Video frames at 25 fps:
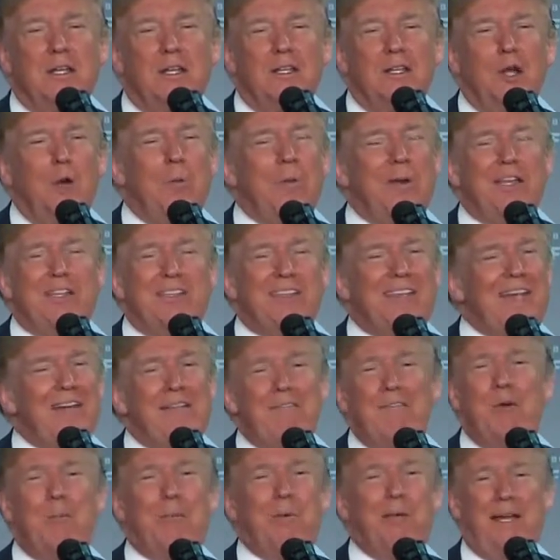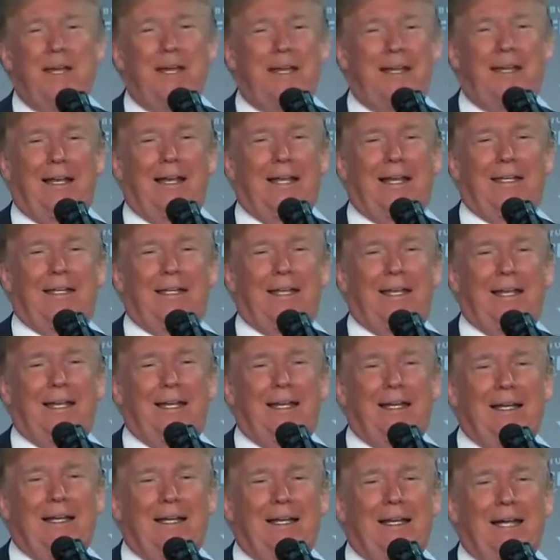Nobody's ever been hit like that.
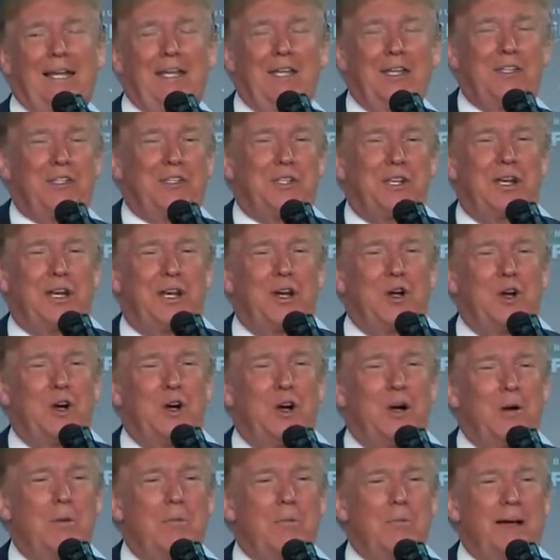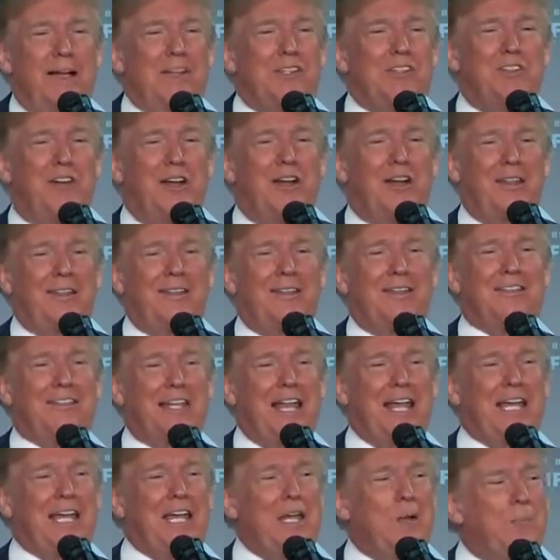I used to go home. I started
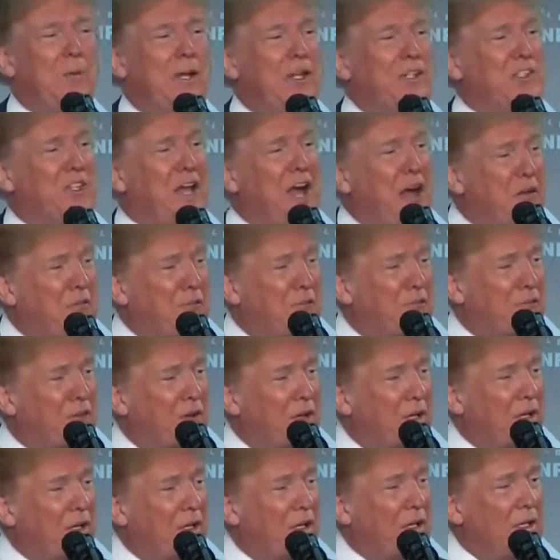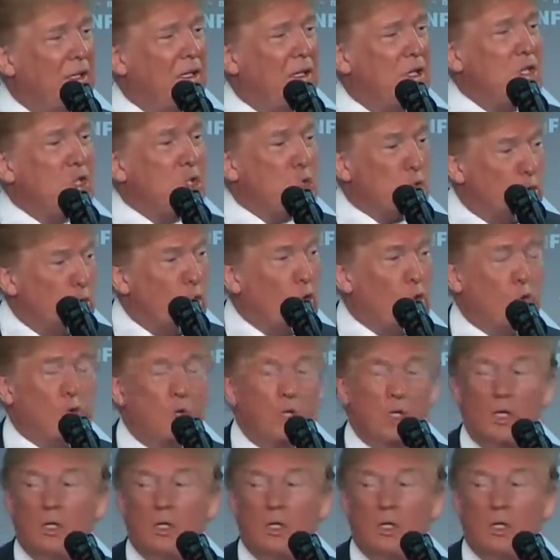disliking myself. It's true.